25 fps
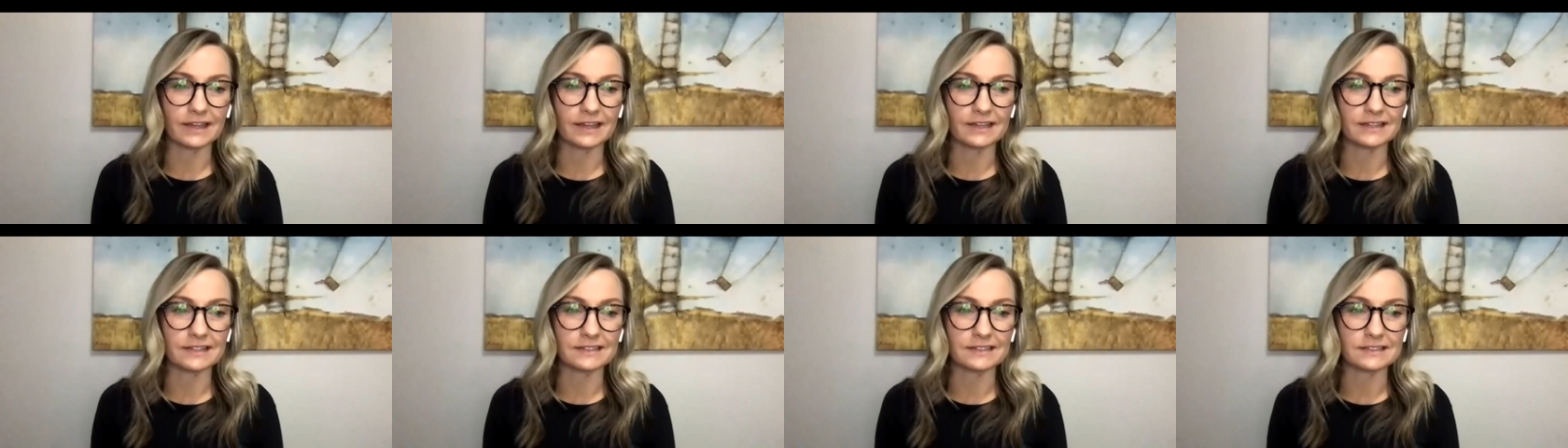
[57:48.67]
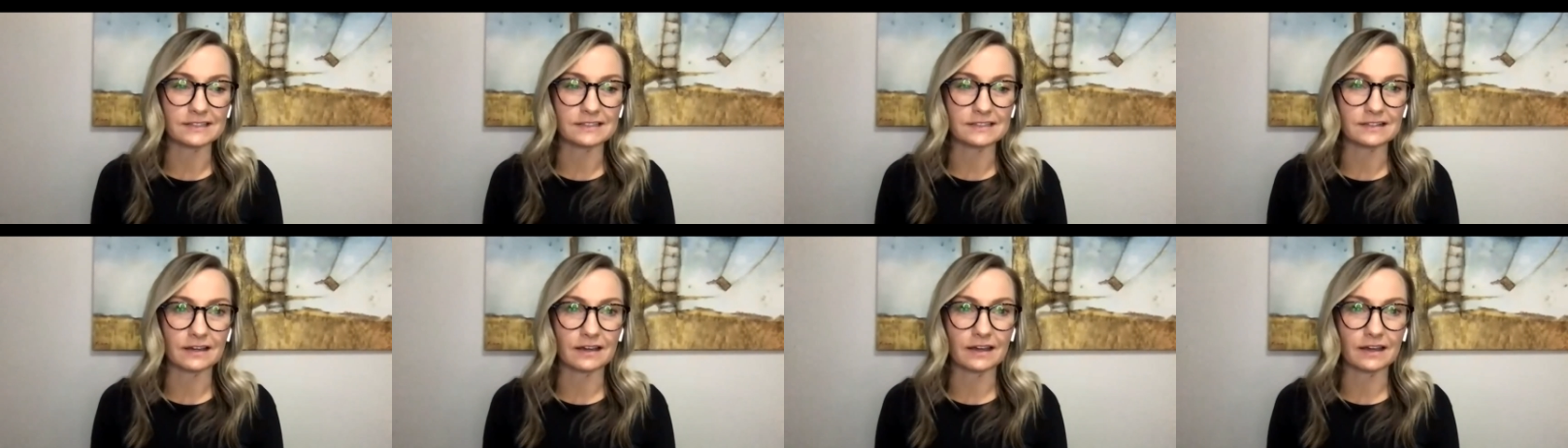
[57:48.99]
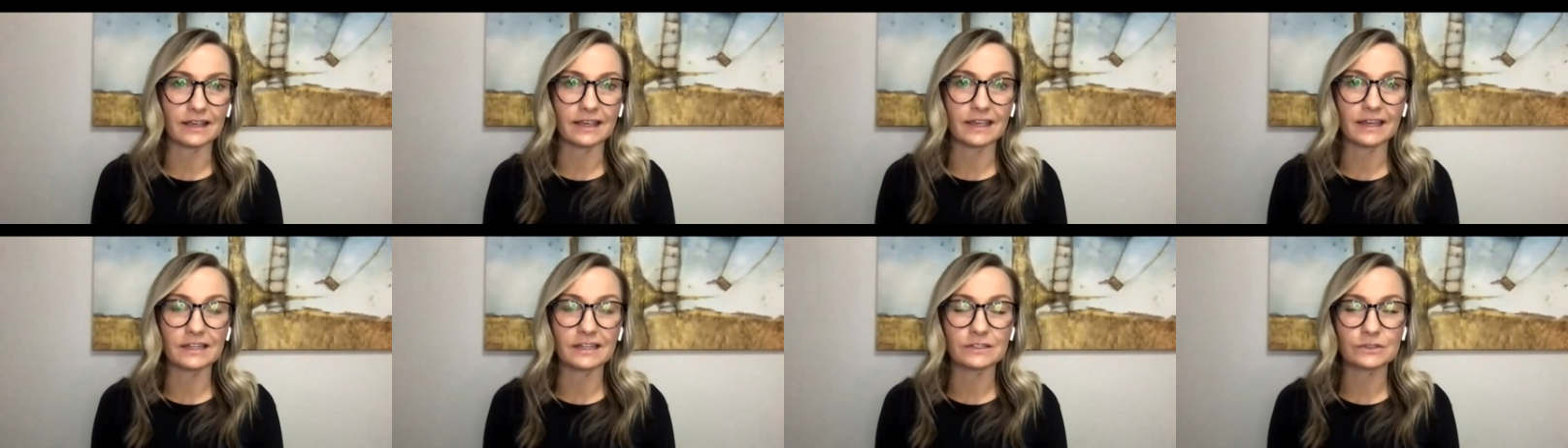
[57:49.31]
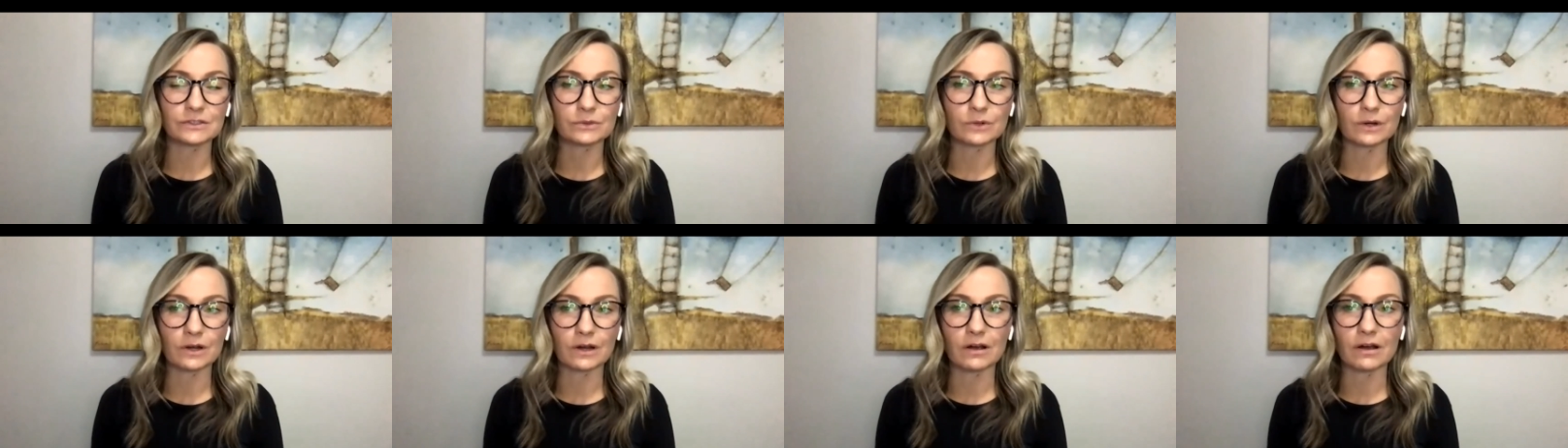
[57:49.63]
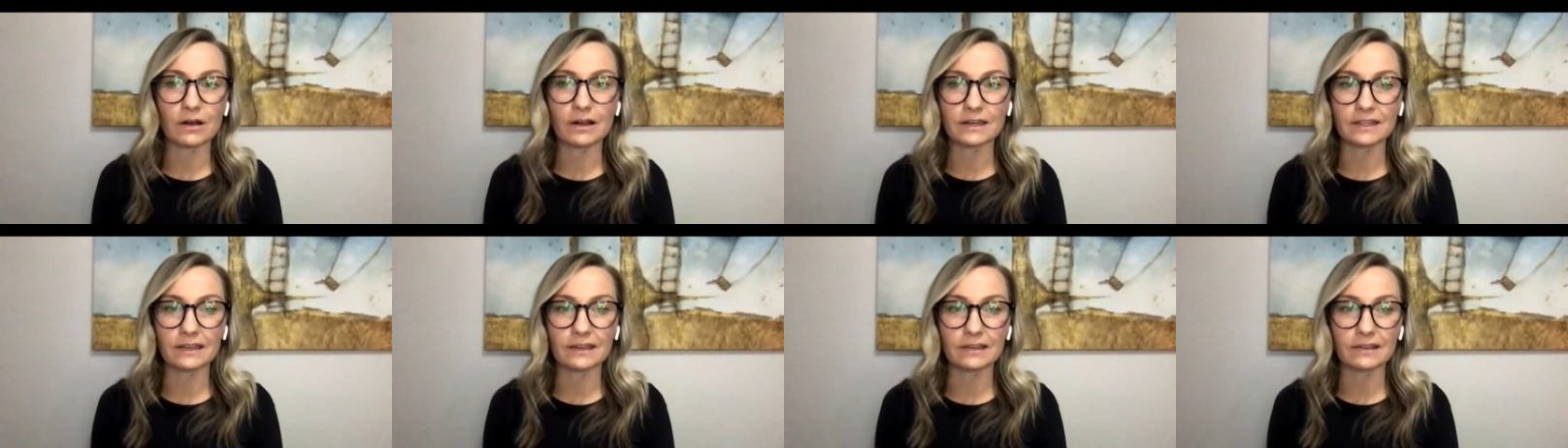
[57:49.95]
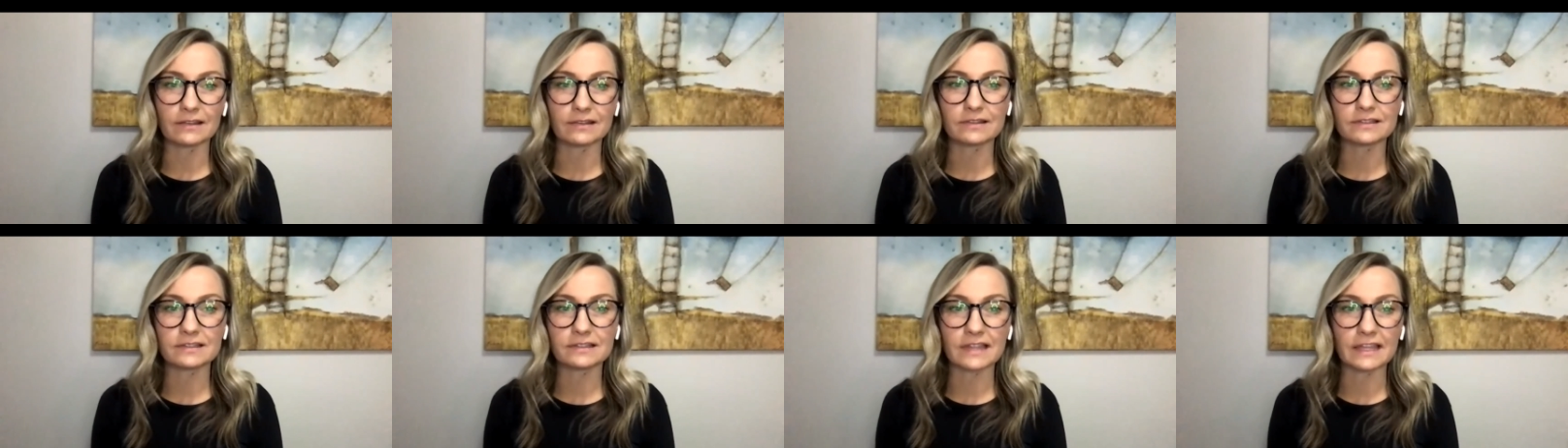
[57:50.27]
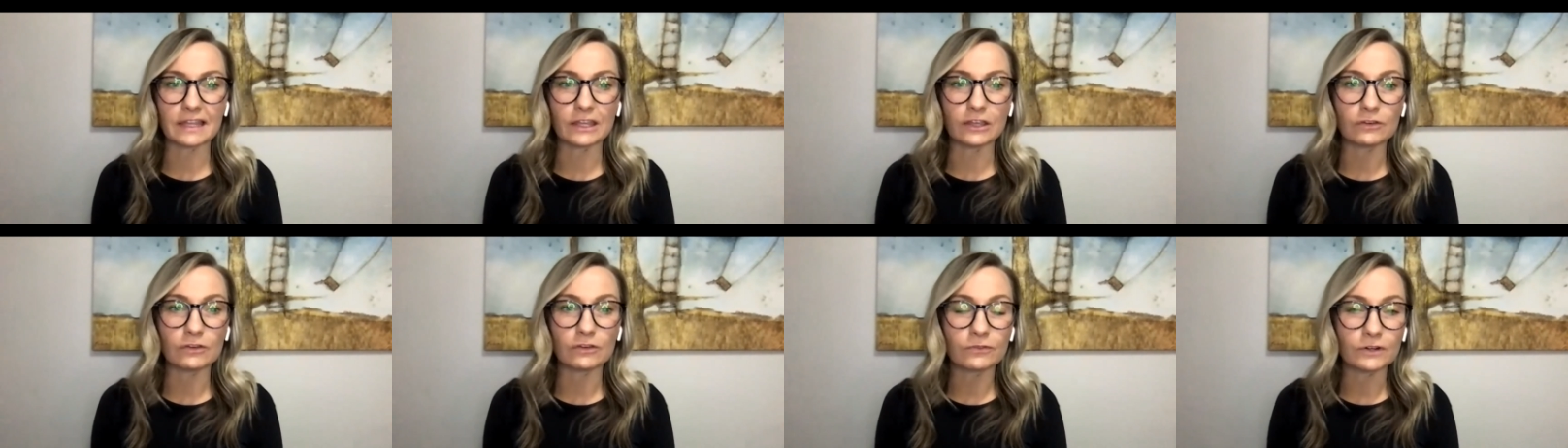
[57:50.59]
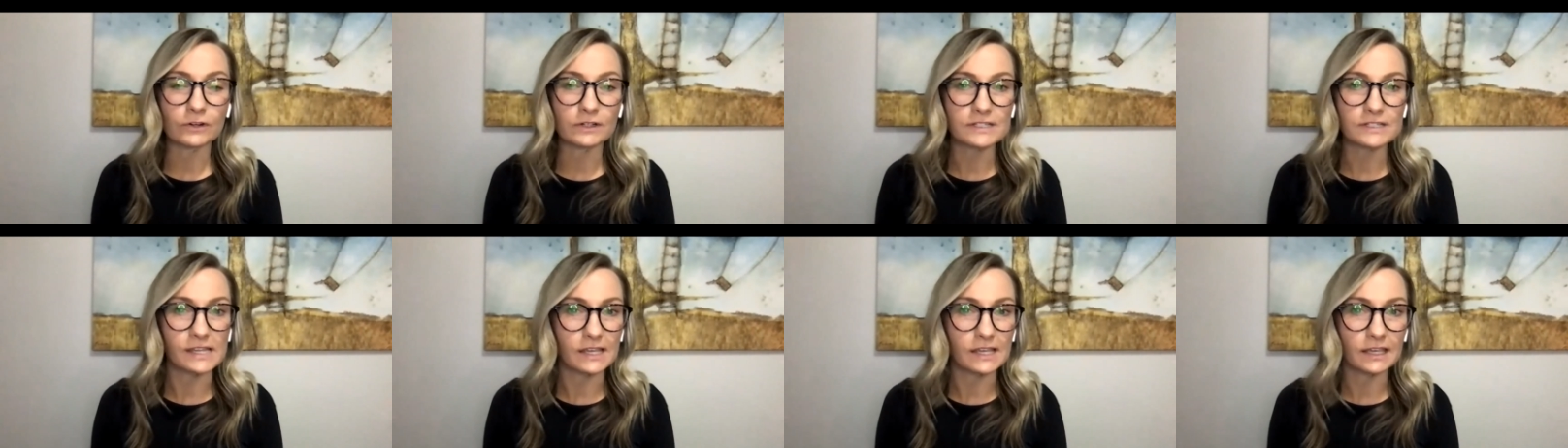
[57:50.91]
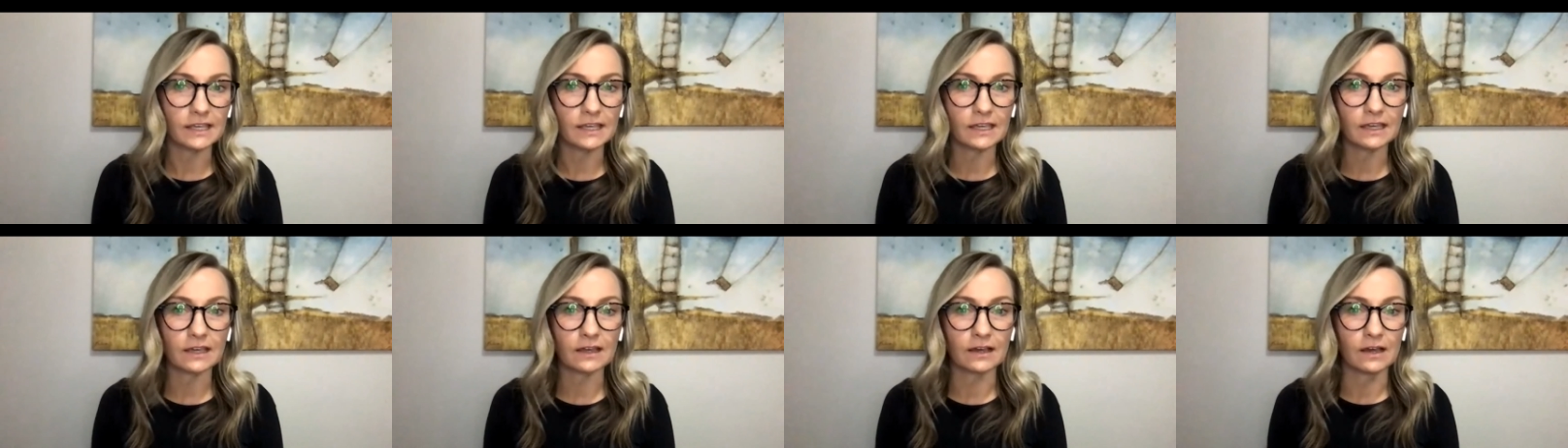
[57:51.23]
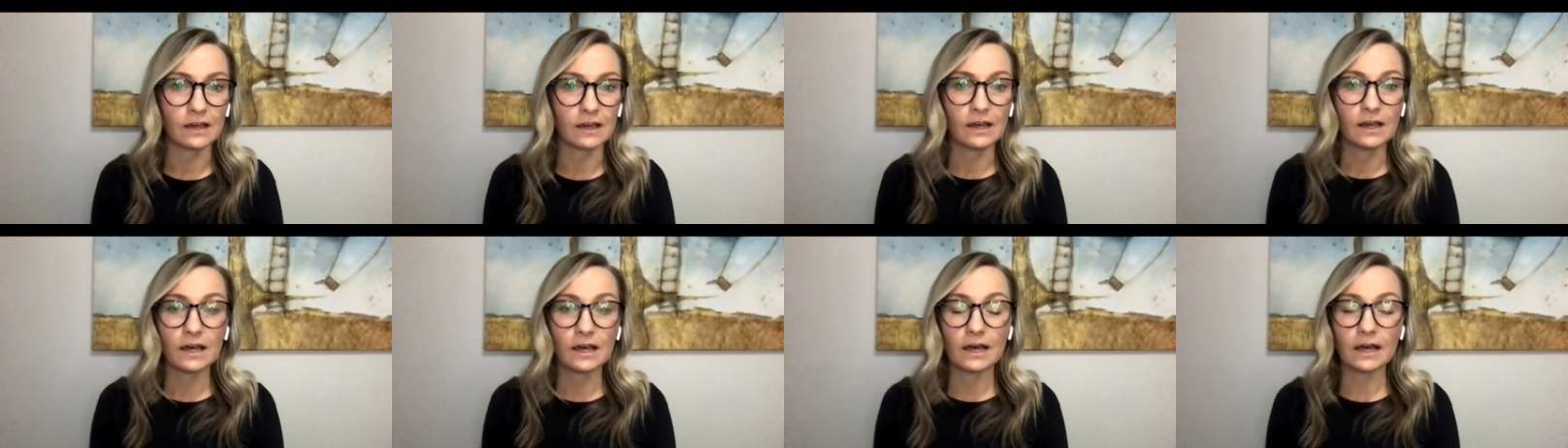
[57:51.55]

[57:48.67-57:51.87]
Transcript: And again, to our audience, thank you for taking